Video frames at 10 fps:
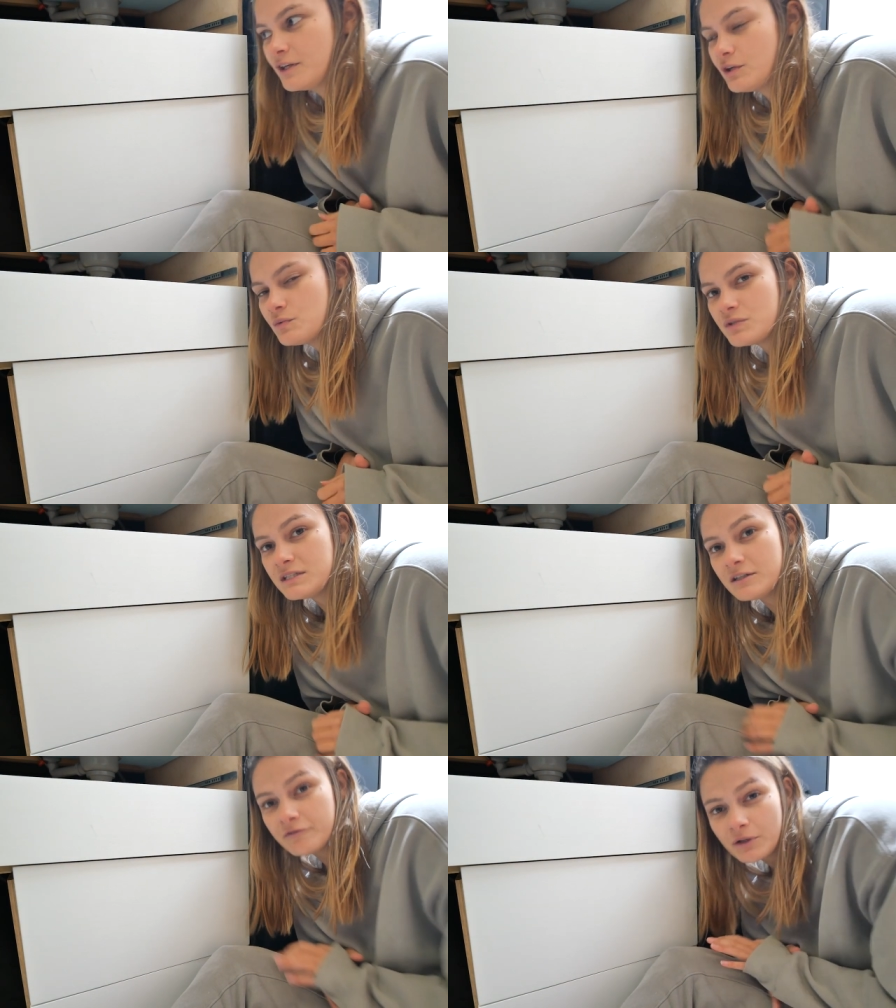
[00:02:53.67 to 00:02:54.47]
use
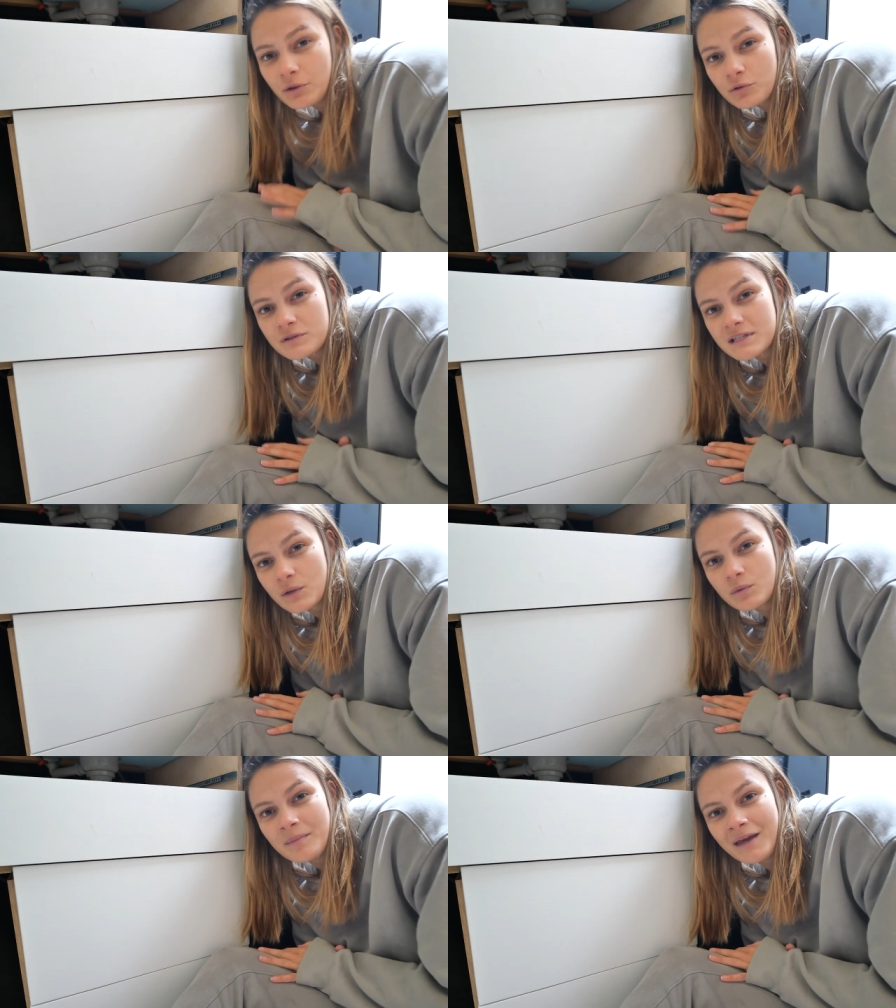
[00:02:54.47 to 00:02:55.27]
different holes
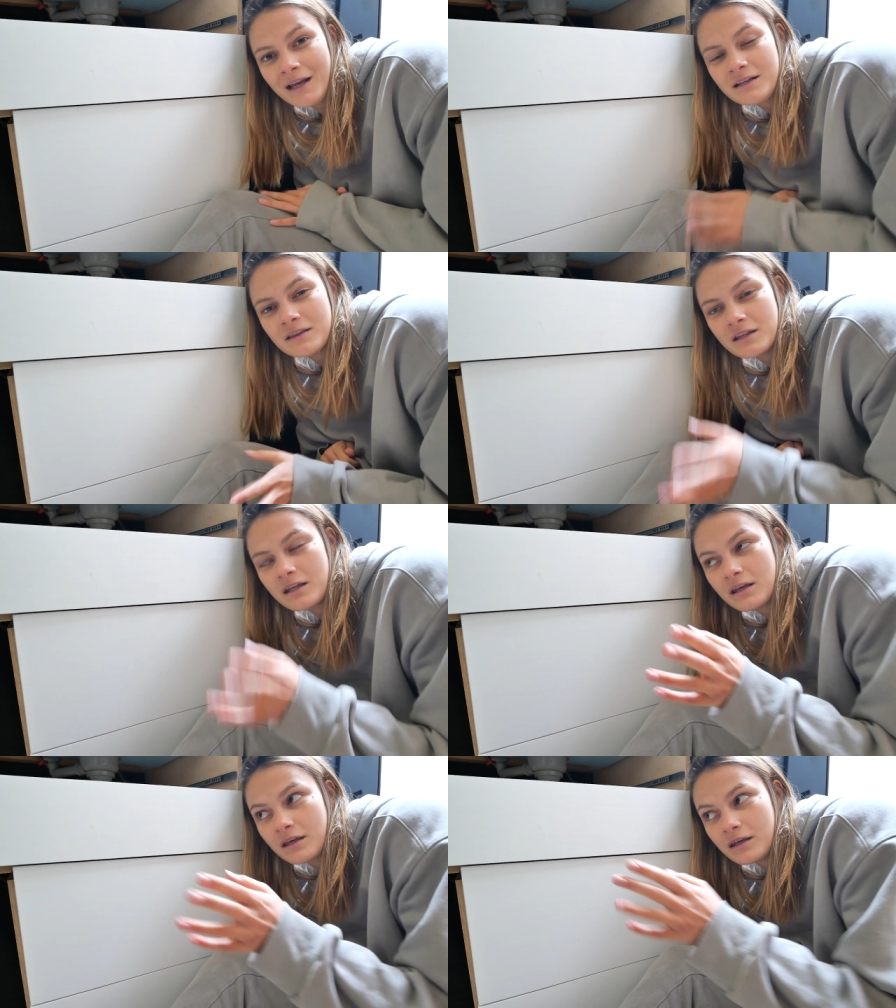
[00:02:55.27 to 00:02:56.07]
that we made,
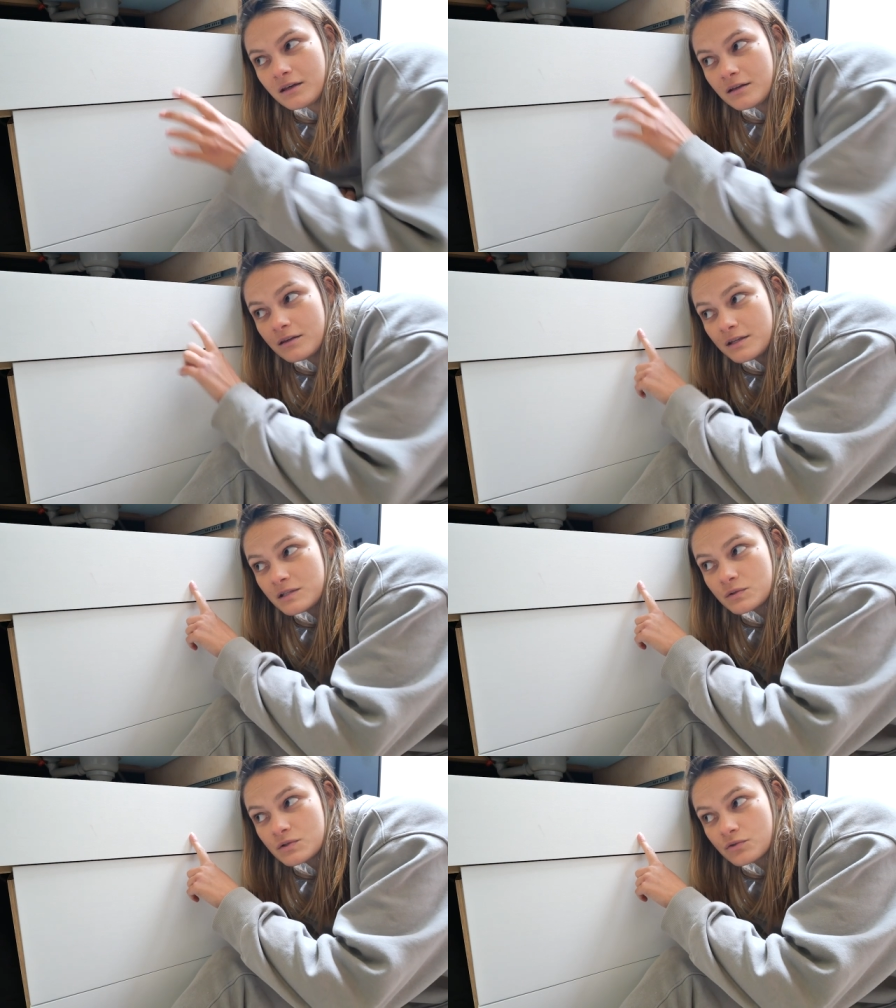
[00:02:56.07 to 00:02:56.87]
the
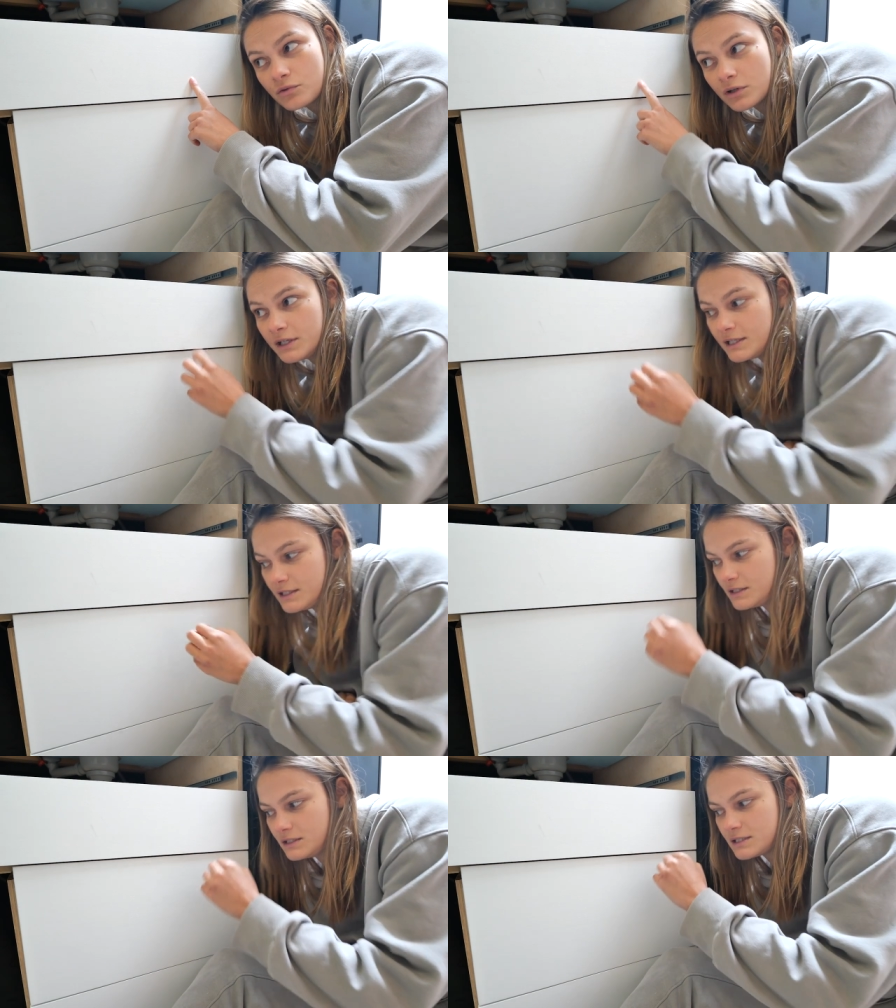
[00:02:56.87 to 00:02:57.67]
this drawer
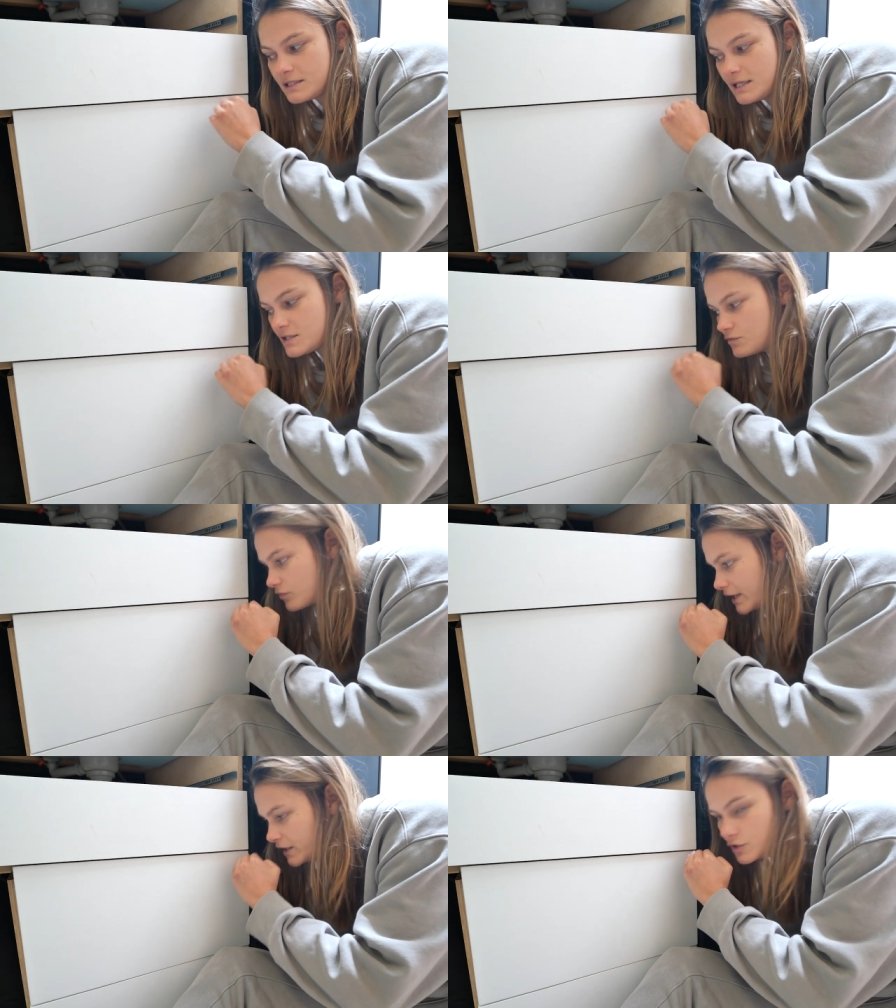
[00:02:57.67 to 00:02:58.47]
sits
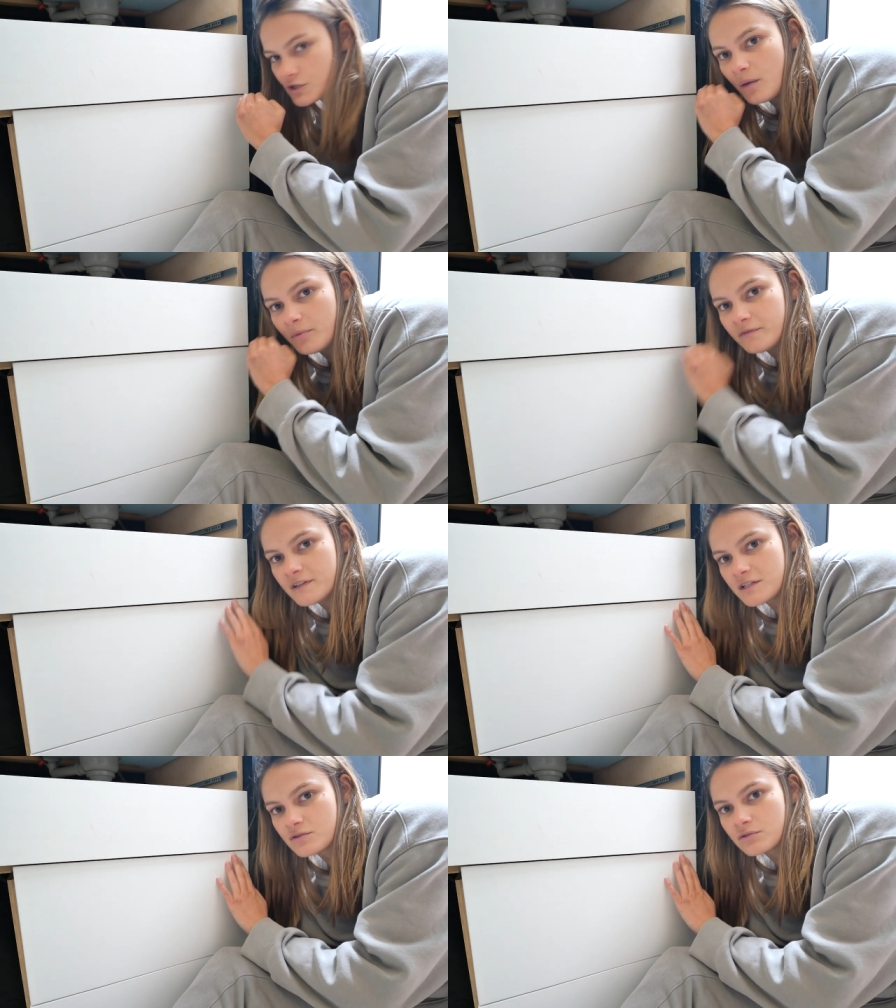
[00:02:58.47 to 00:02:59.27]
right on top of
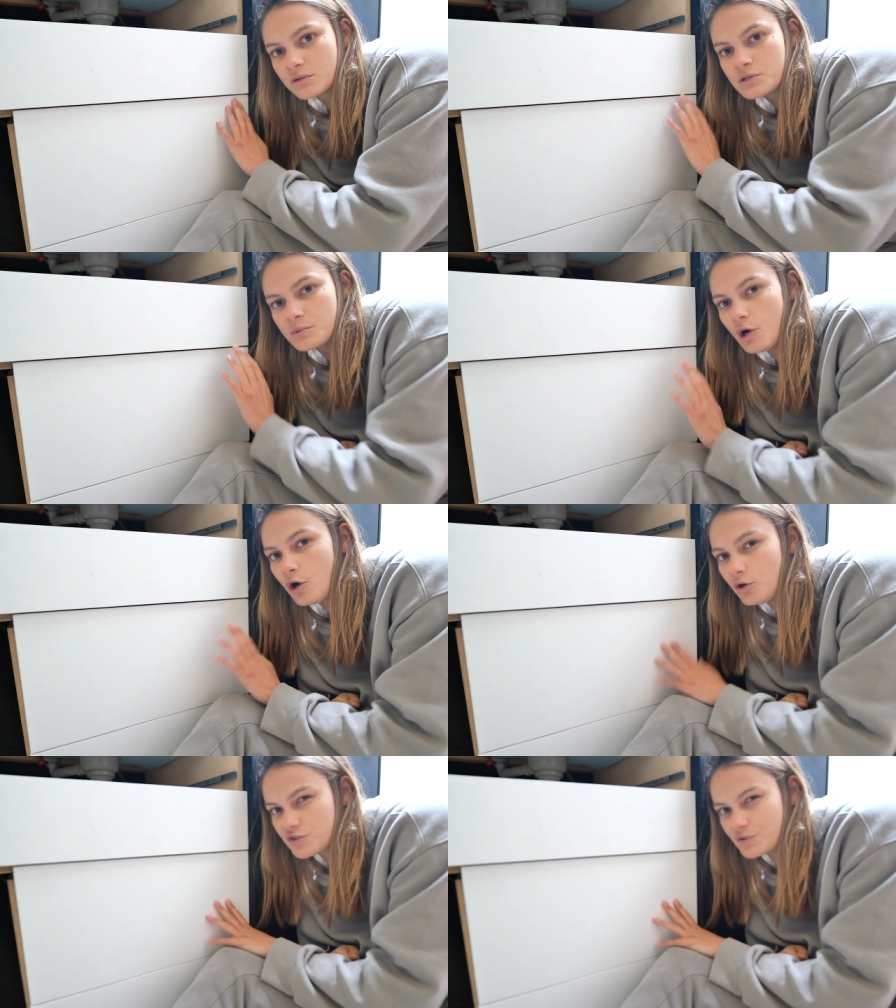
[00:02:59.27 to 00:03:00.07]
this door, which we
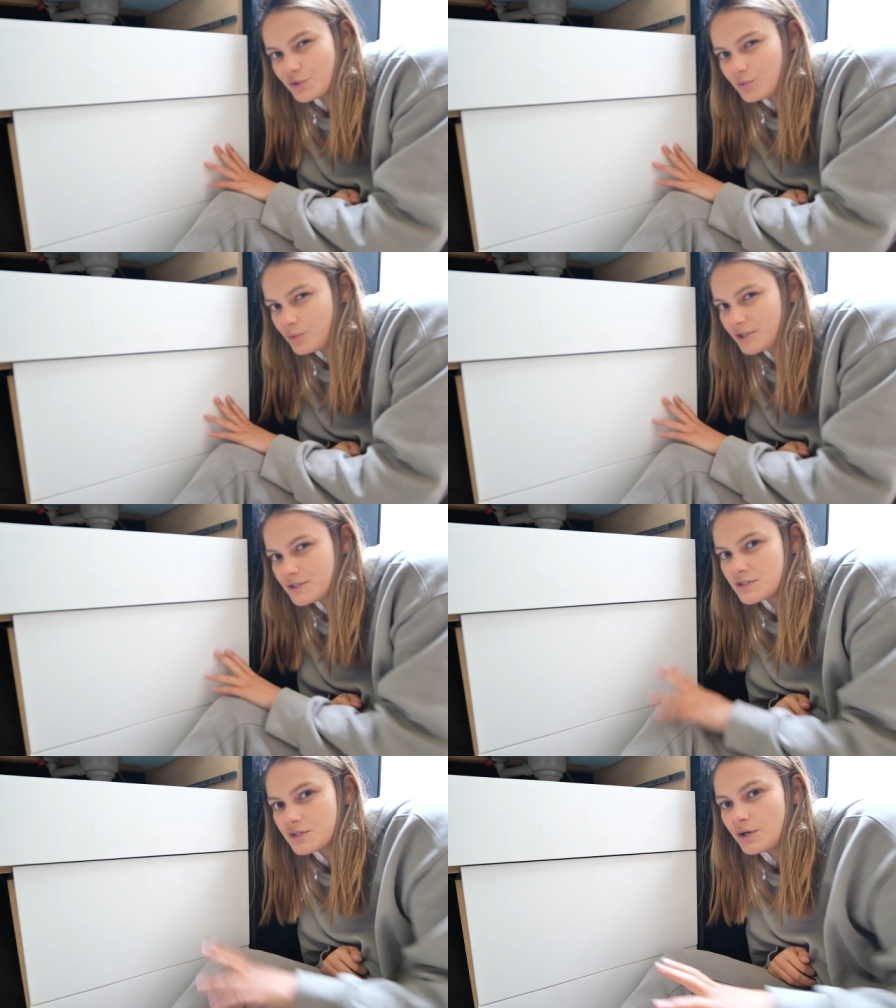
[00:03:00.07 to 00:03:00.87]
also don't
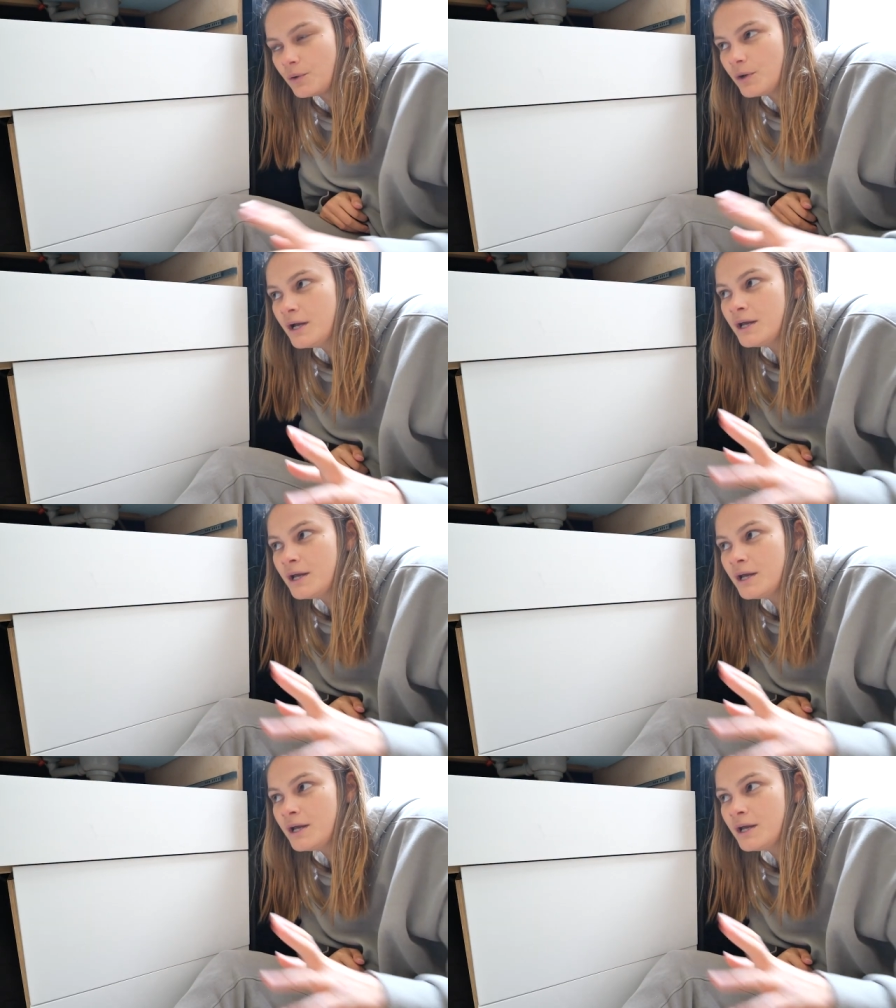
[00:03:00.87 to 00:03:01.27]
want. So